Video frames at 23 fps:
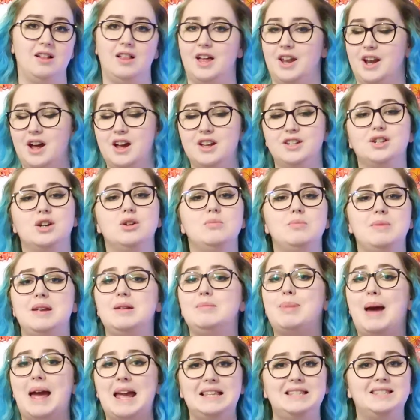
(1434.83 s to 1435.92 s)
and I don't mean
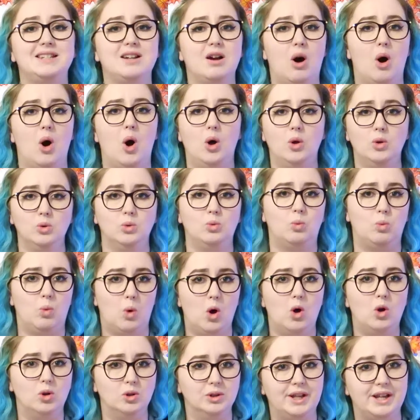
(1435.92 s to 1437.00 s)
painting a whole
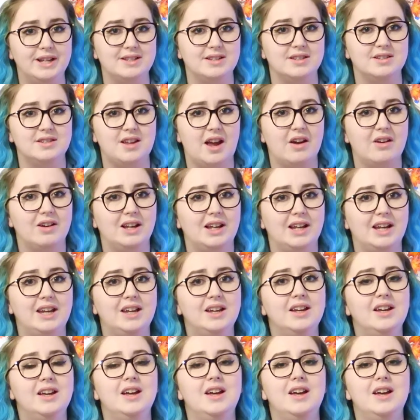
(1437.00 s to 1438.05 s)
wall necessarily,